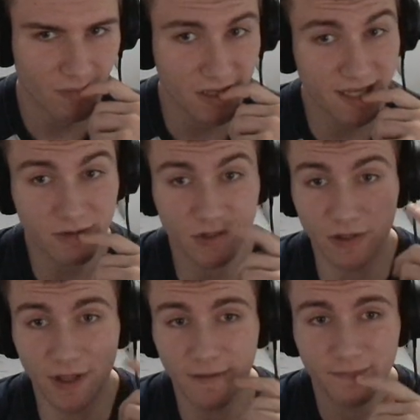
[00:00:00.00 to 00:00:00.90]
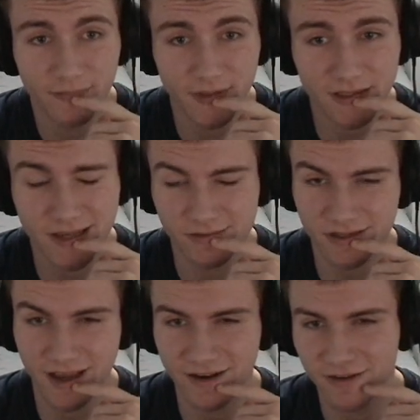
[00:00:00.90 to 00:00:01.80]
sounds good though. It sounds
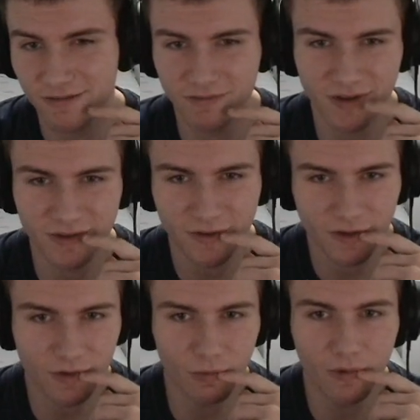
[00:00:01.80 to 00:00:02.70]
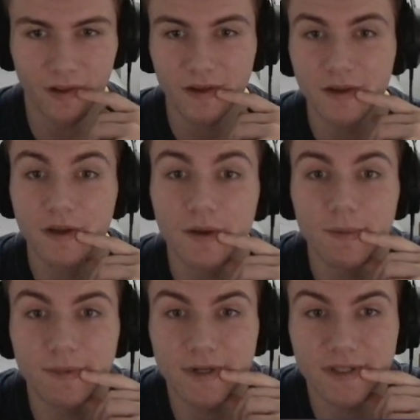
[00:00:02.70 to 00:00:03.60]
kind of cool, but